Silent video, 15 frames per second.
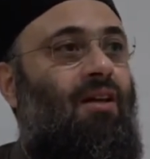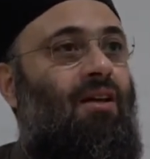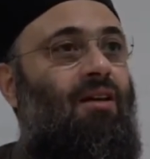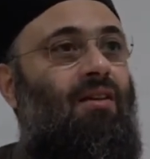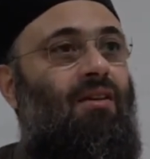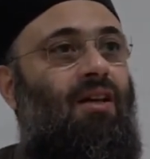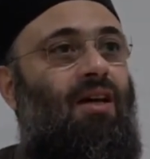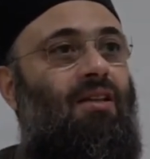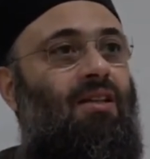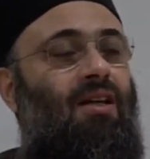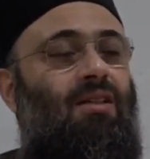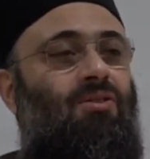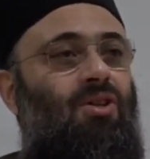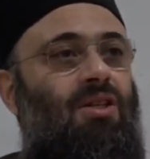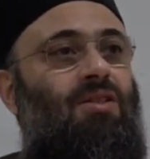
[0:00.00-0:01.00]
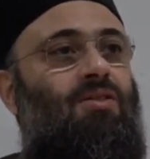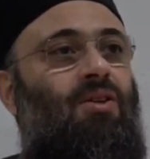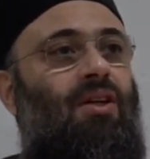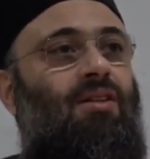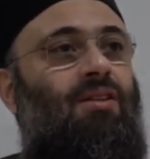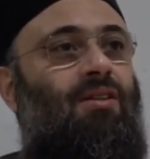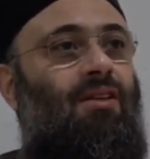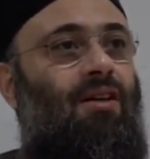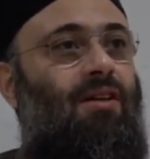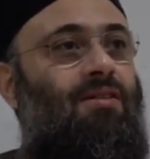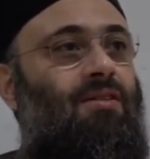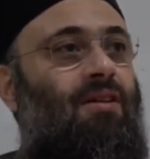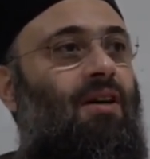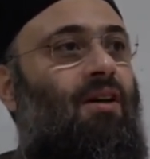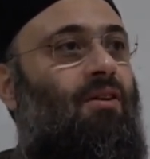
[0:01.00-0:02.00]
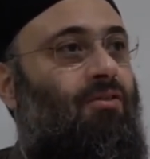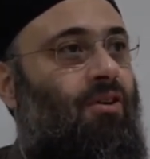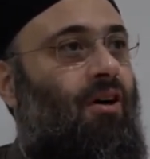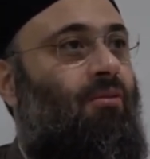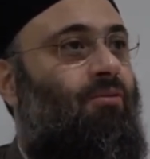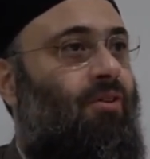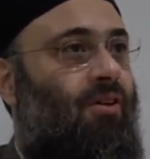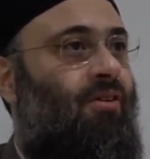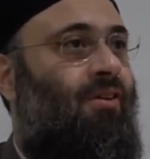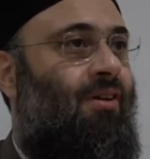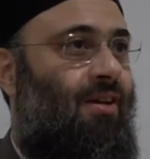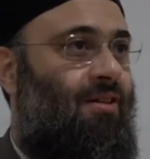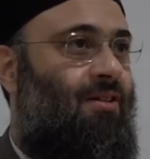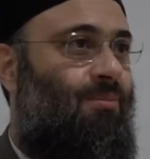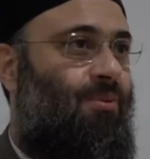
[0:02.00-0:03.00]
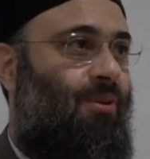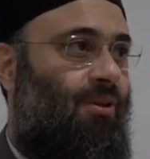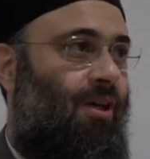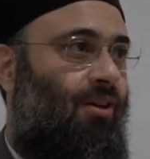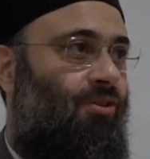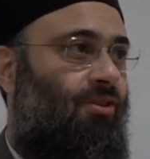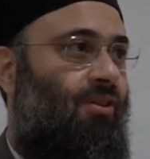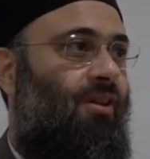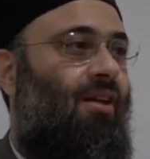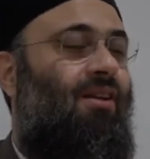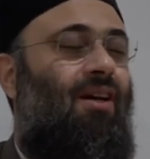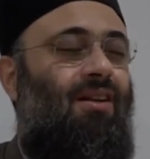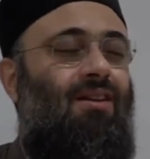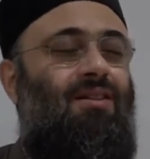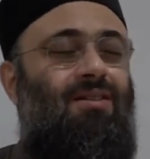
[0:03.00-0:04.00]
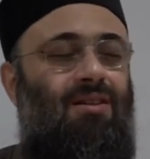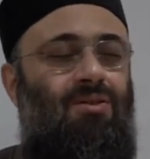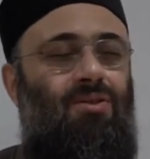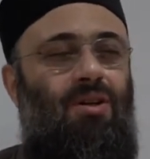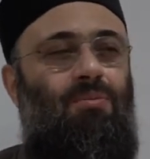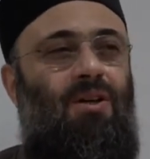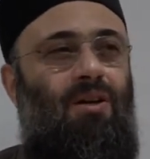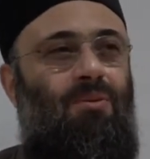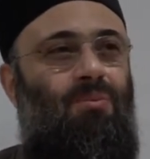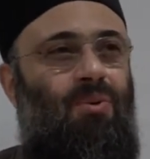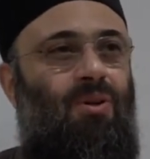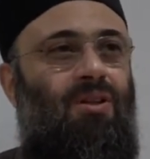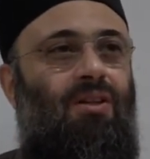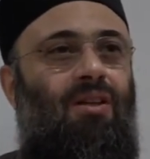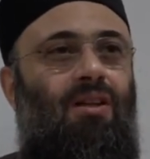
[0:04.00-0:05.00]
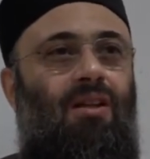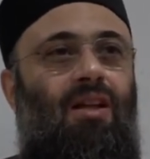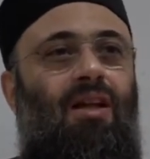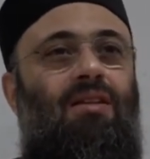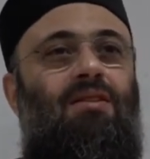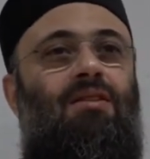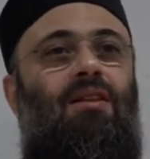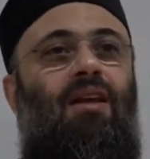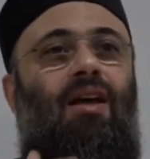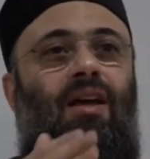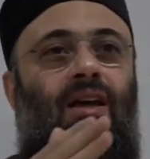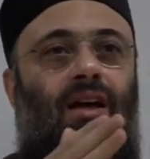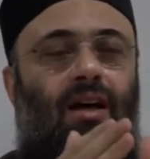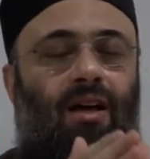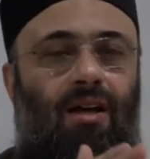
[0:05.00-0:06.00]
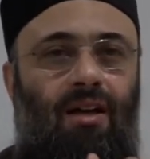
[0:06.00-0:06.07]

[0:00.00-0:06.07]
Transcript: that it restricted us from further exploration. And that is extremely important, and that's like a